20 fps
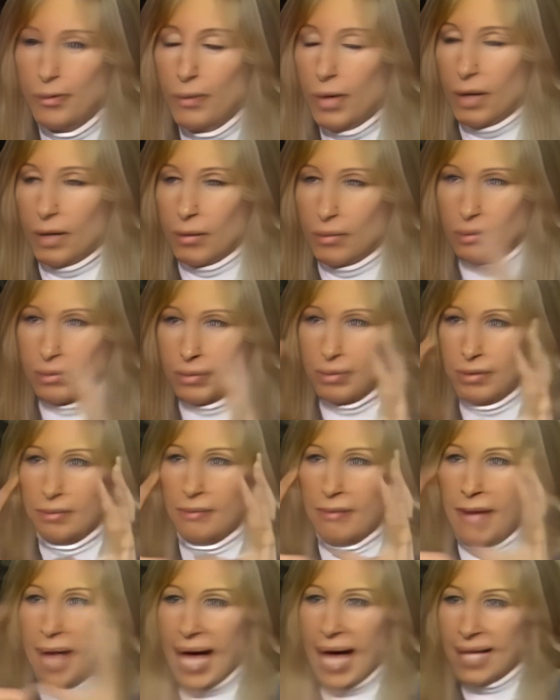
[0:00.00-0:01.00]
uh,
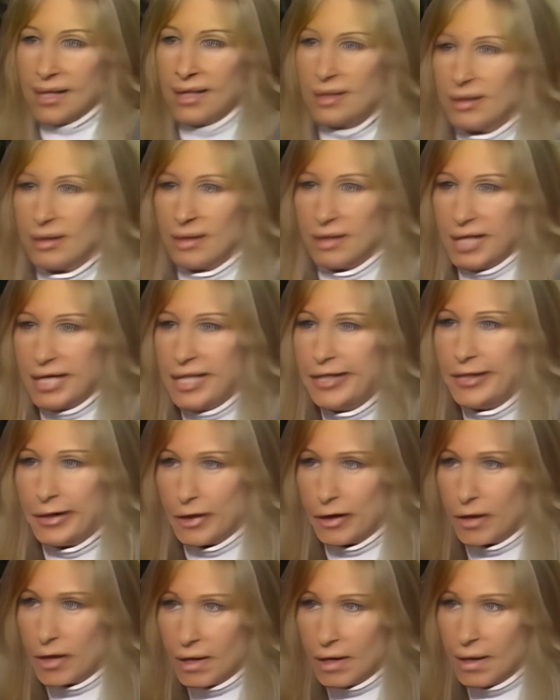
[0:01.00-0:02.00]
man
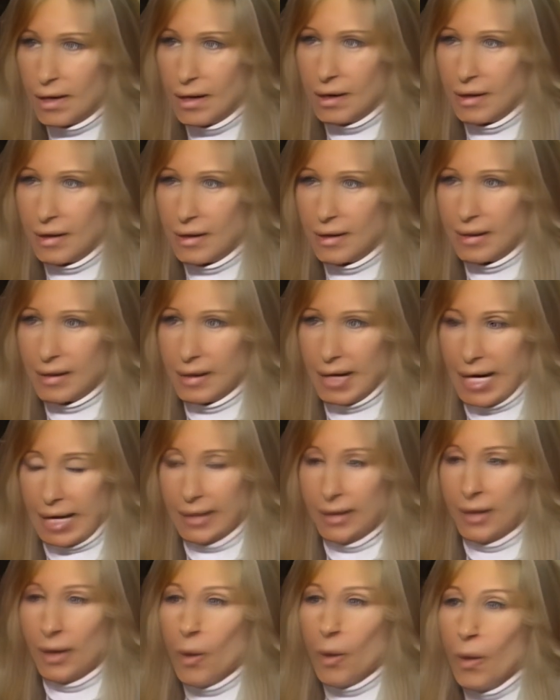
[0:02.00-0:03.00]
eater. I
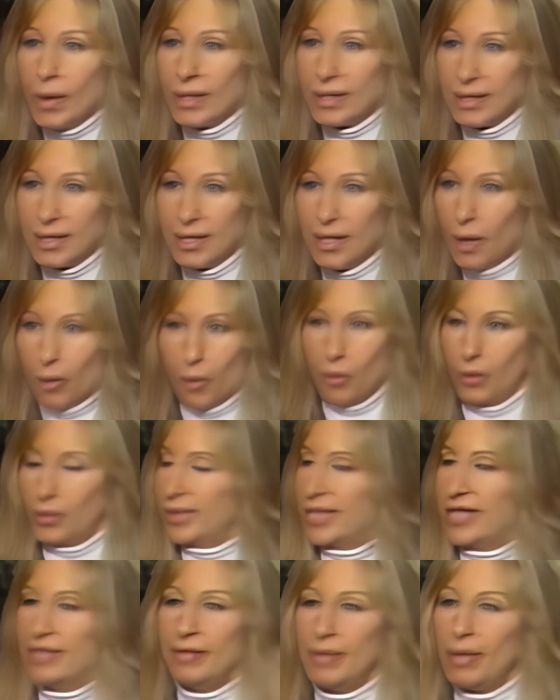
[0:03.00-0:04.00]
don't know what, you know,
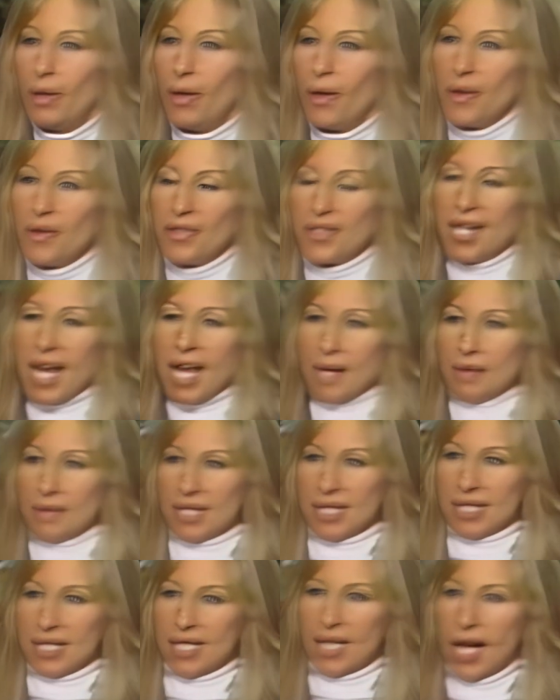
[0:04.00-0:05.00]
give me all those names.
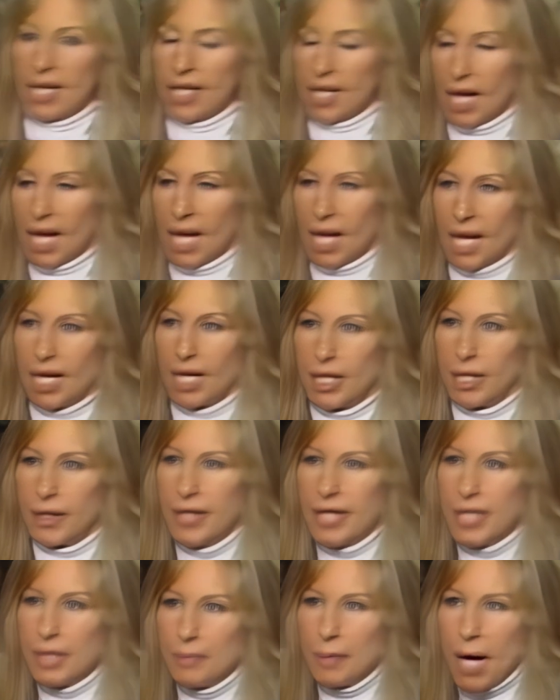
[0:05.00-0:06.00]
It's like
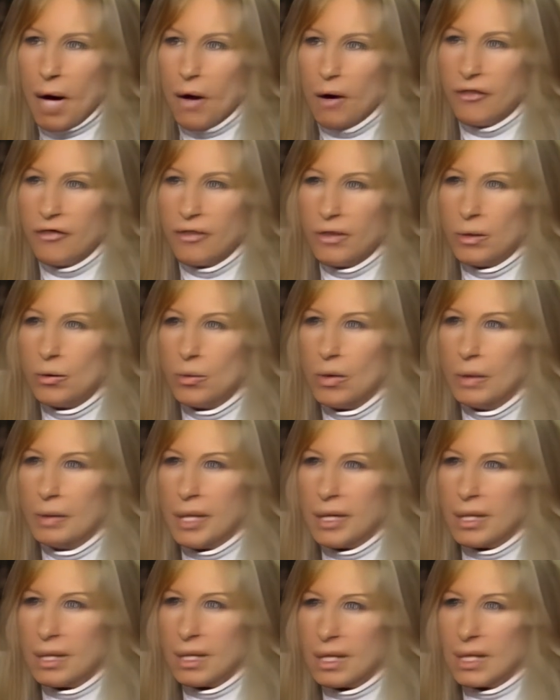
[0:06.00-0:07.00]
this powerful
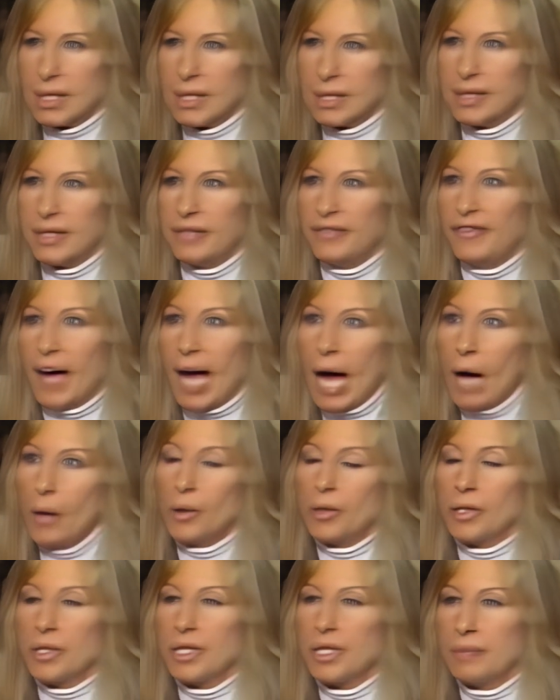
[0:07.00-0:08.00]
woman
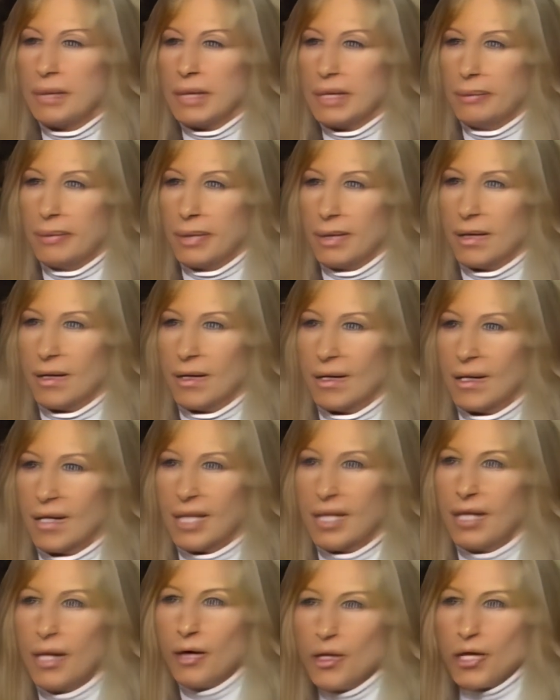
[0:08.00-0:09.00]
devours people.
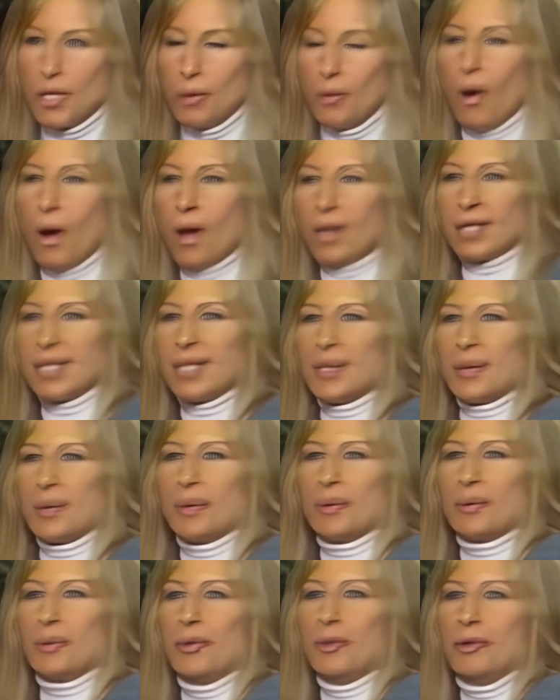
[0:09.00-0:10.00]
You know, she walks into
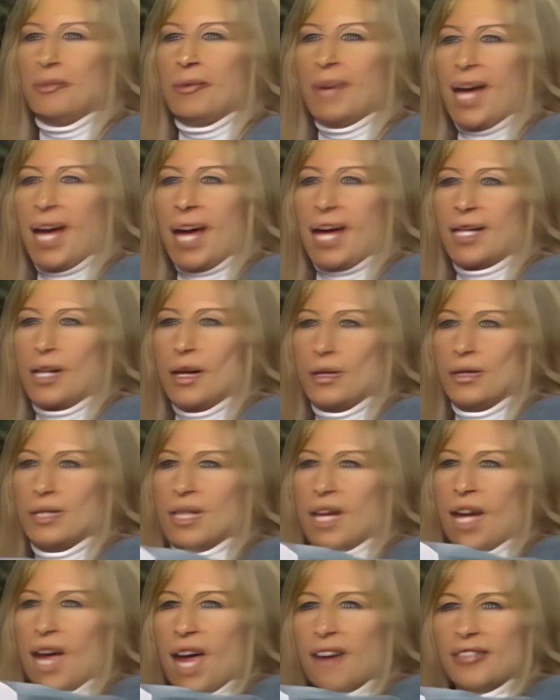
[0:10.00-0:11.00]
a room and
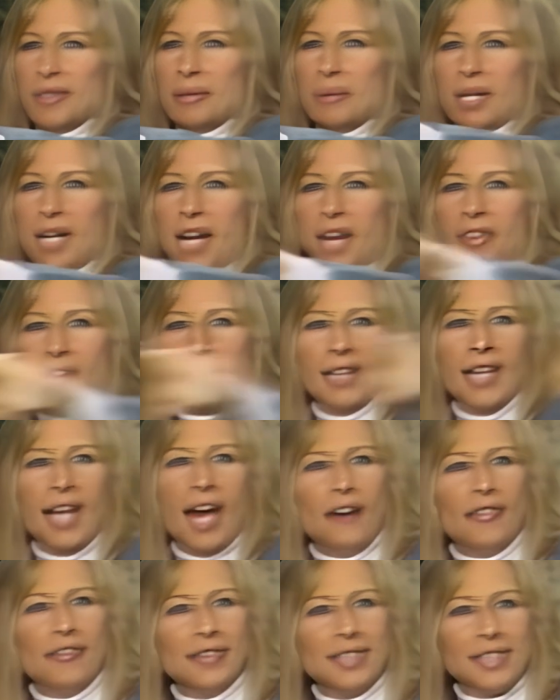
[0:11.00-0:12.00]
goes, everyone on the
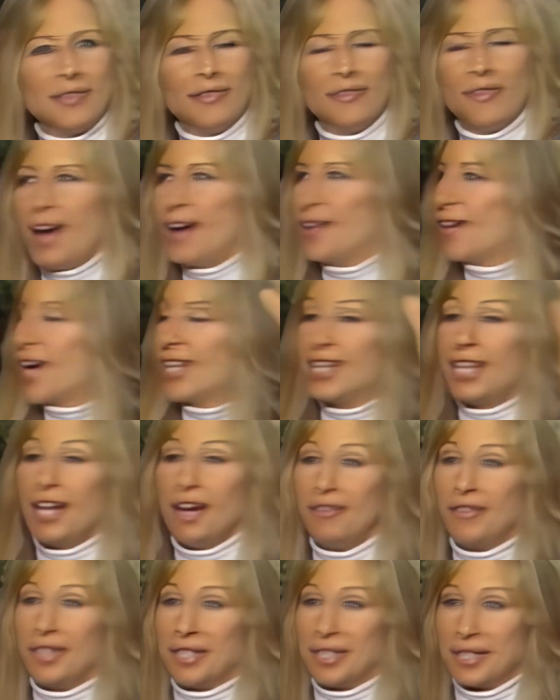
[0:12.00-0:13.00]
left is fired. I
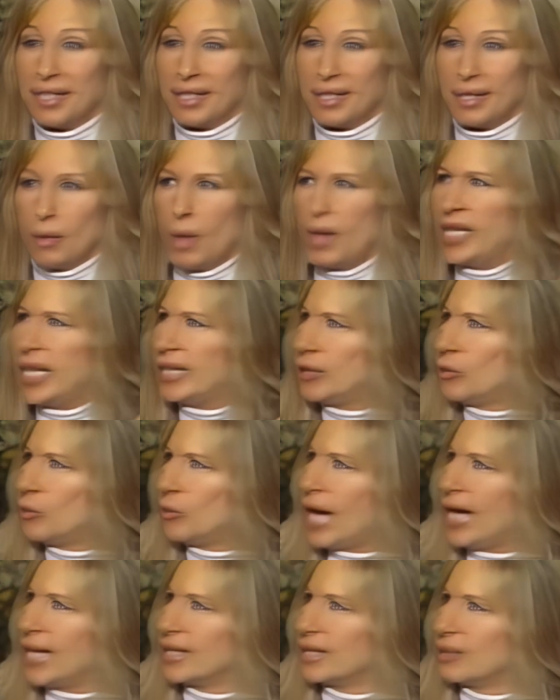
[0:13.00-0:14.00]
love it. Why not the
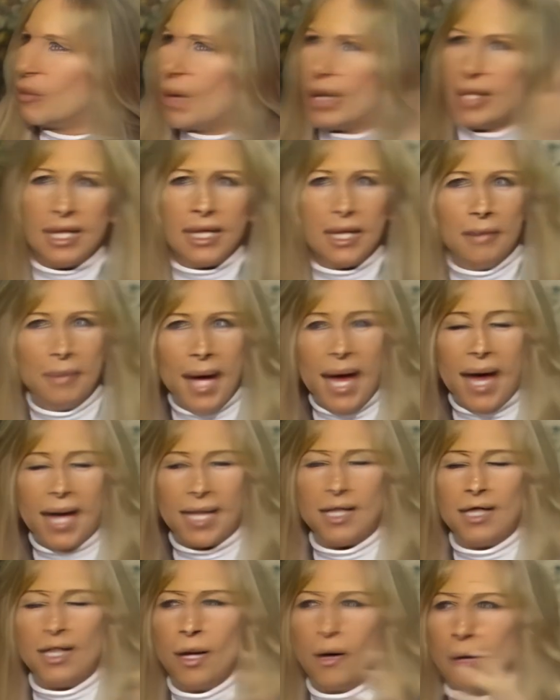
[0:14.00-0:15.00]
right? Why not the
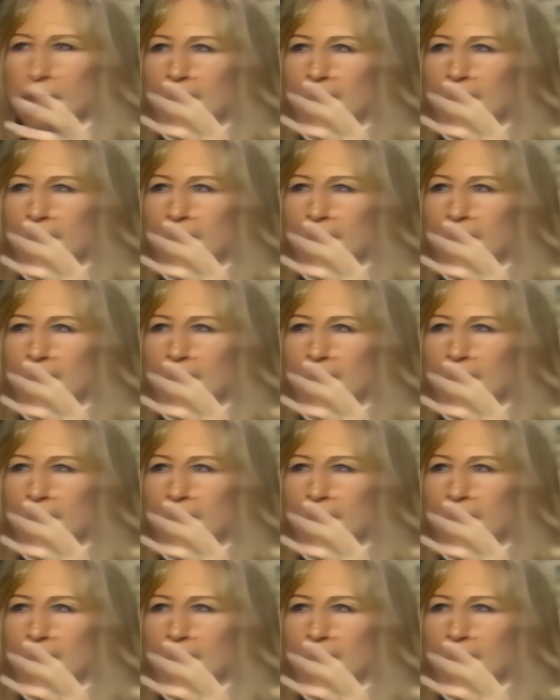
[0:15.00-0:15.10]
back? You know, I